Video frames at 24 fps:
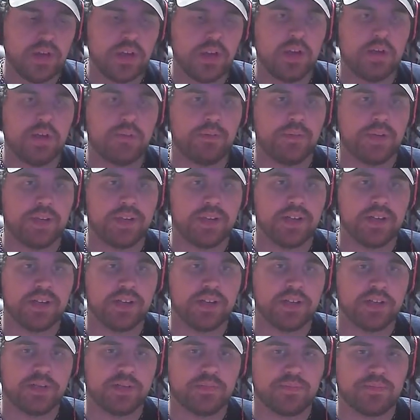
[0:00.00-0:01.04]

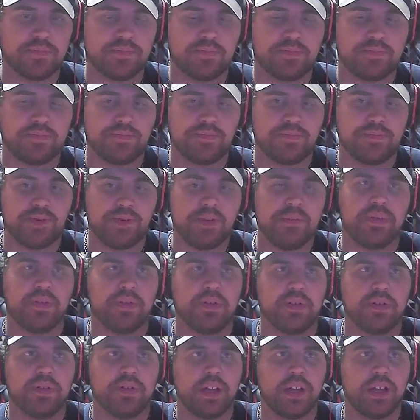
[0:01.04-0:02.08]
Because
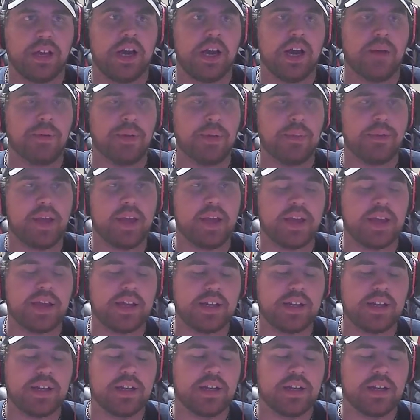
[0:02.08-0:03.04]
people like Omni-Man